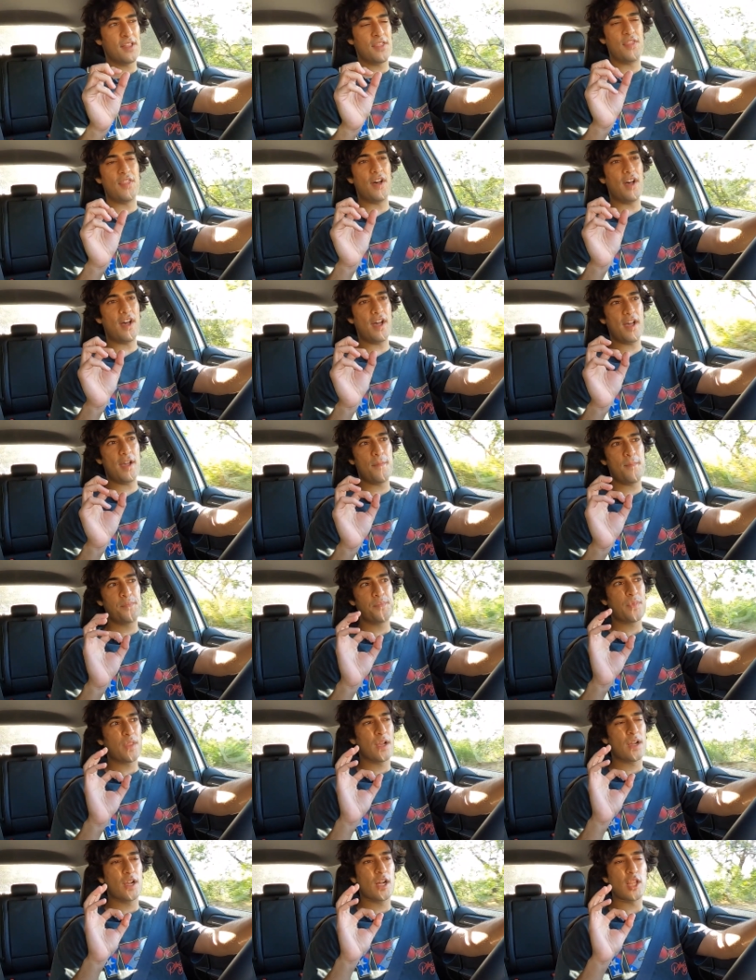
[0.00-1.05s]
the
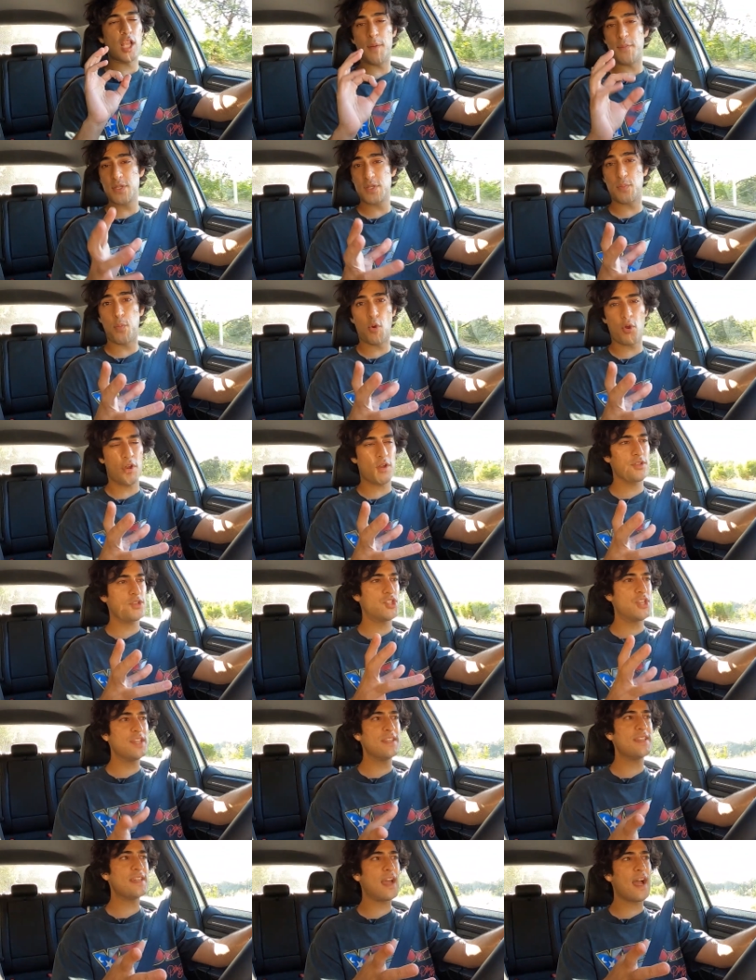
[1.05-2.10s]
Club Sport
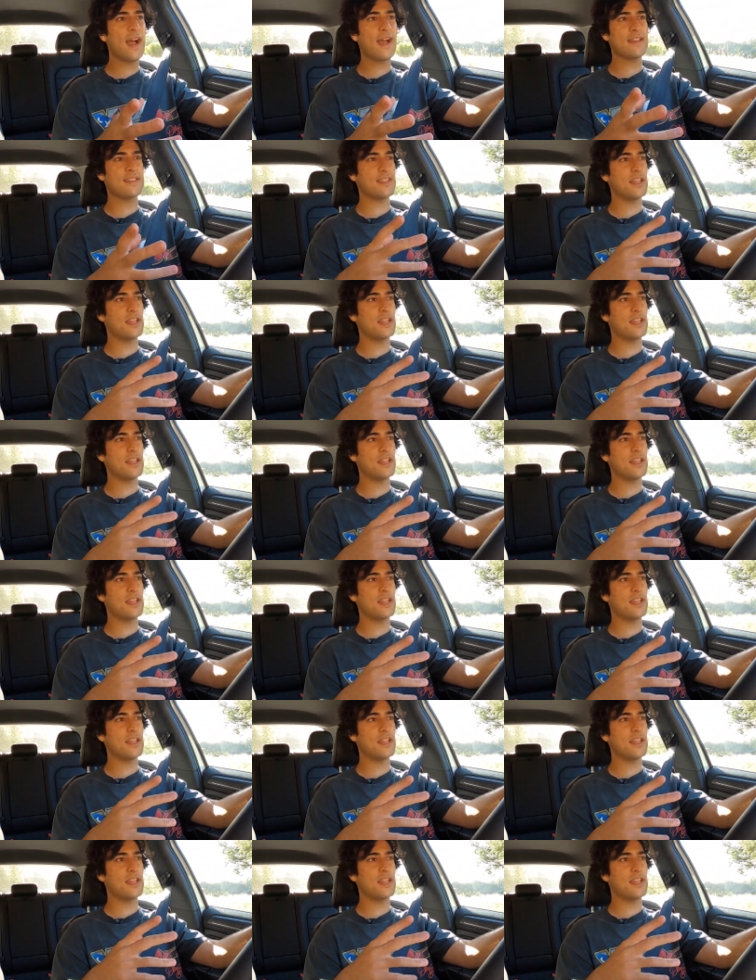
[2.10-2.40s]
GTIs